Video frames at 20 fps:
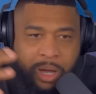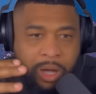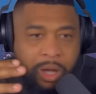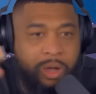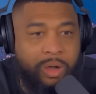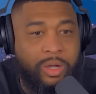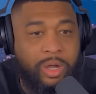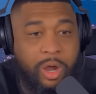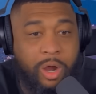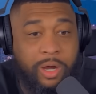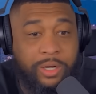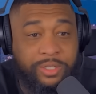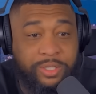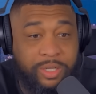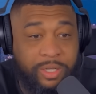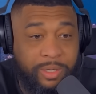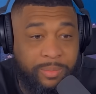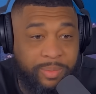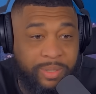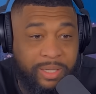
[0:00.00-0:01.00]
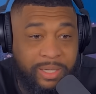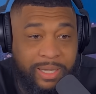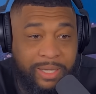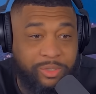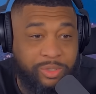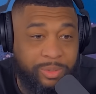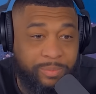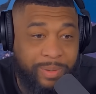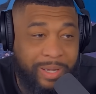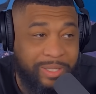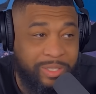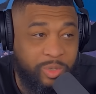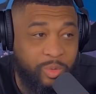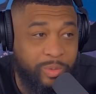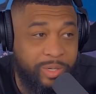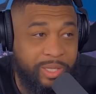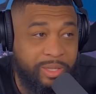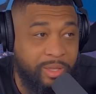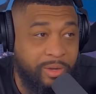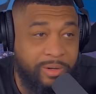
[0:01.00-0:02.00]
all cars are going to be electric by
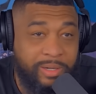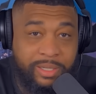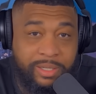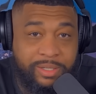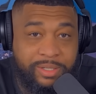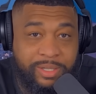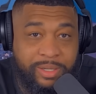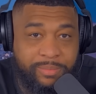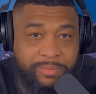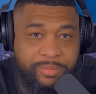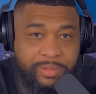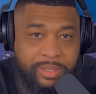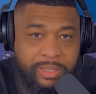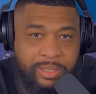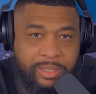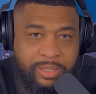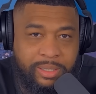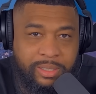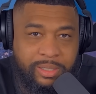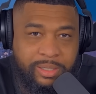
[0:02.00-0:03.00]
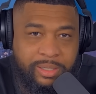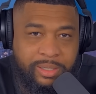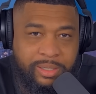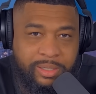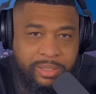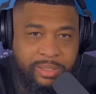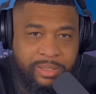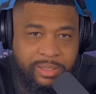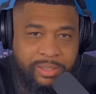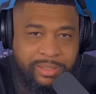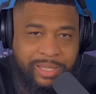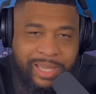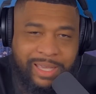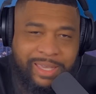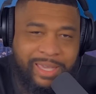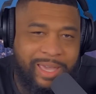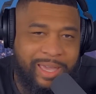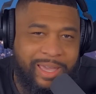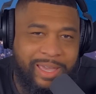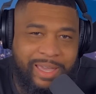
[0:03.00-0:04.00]
2030 or something.
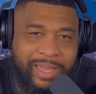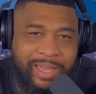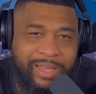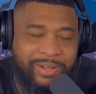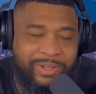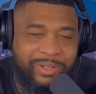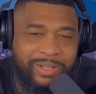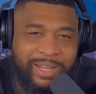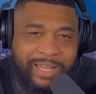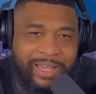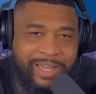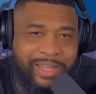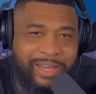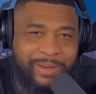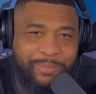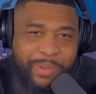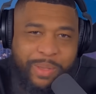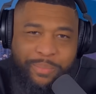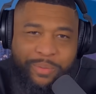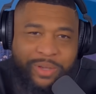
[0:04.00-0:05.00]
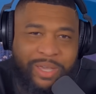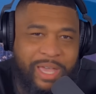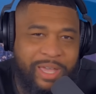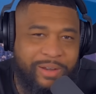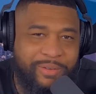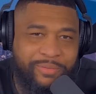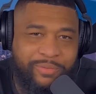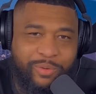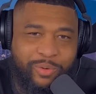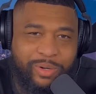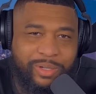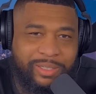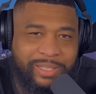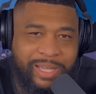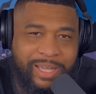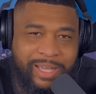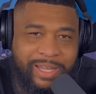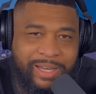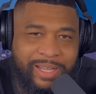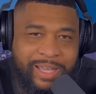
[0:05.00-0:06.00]
They can't handle that. People can't afford
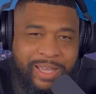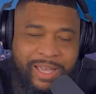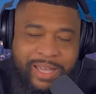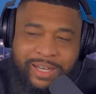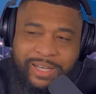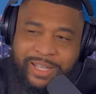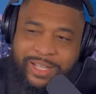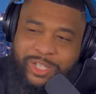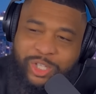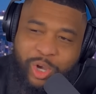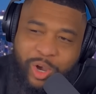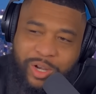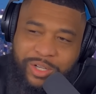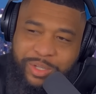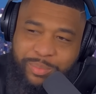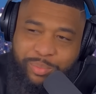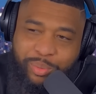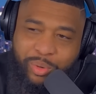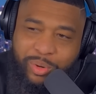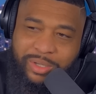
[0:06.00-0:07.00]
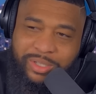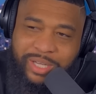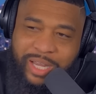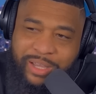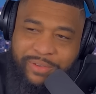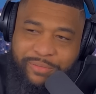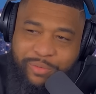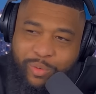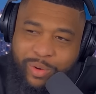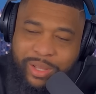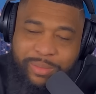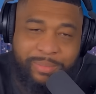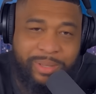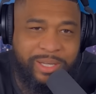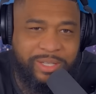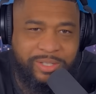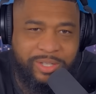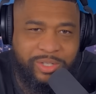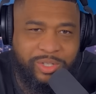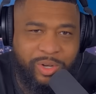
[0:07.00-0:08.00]
that. The charging port take 40
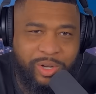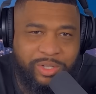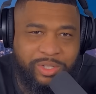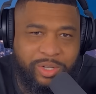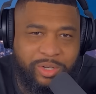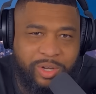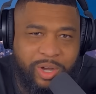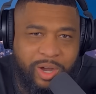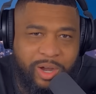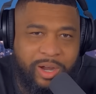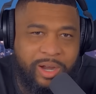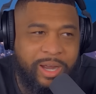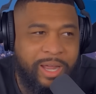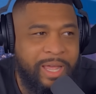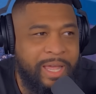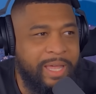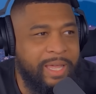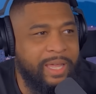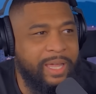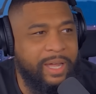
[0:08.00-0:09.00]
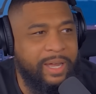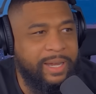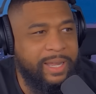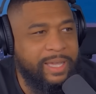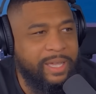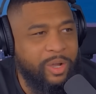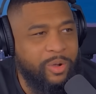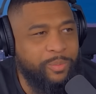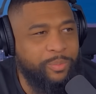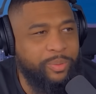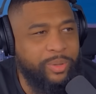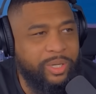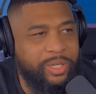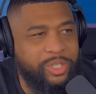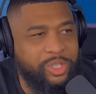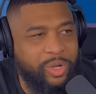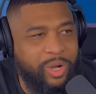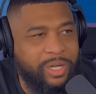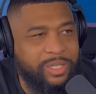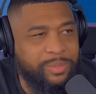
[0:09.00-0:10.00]
minutes to charge your car. Are they going to
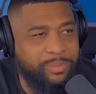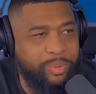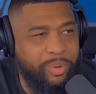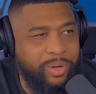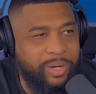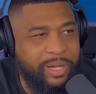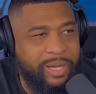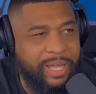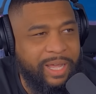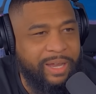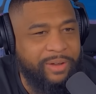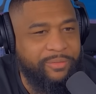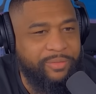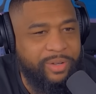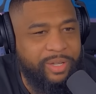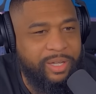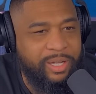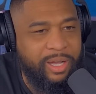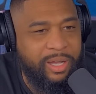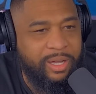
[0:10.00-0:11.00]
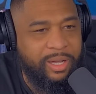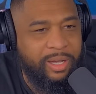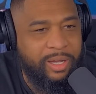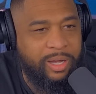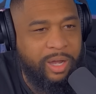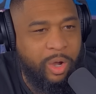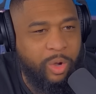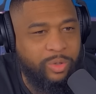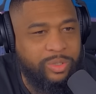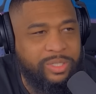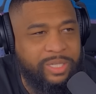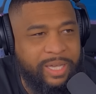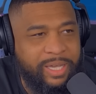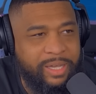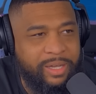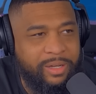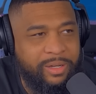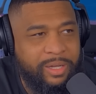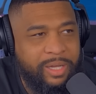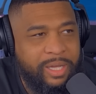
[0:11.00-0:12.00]
put a charging port at every a
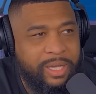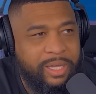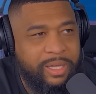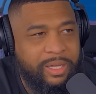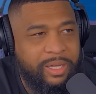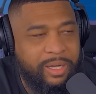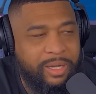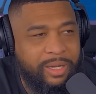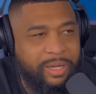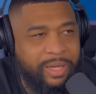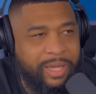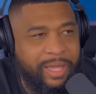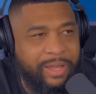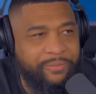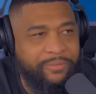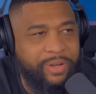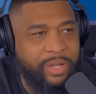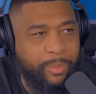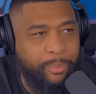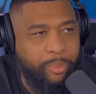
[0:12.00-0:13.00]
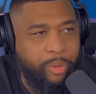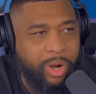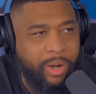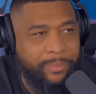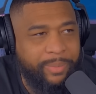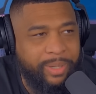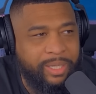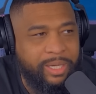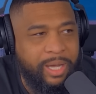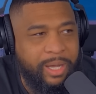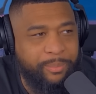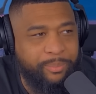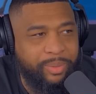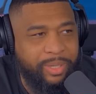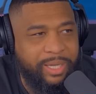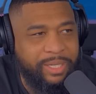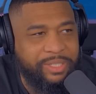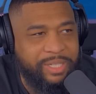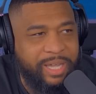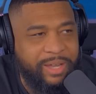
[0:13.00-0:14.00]
hotel, uh, every apartment
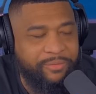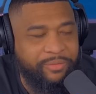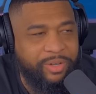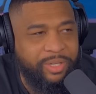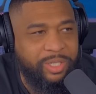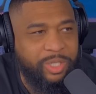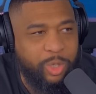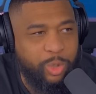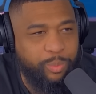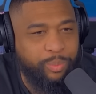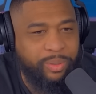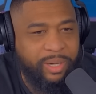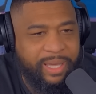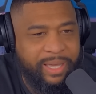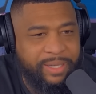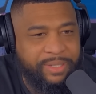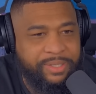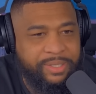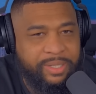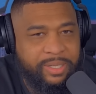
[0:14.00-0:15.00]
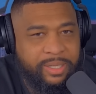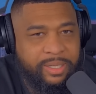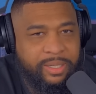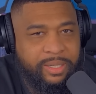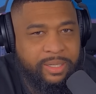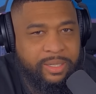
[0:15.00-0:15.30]
complex, every duplex,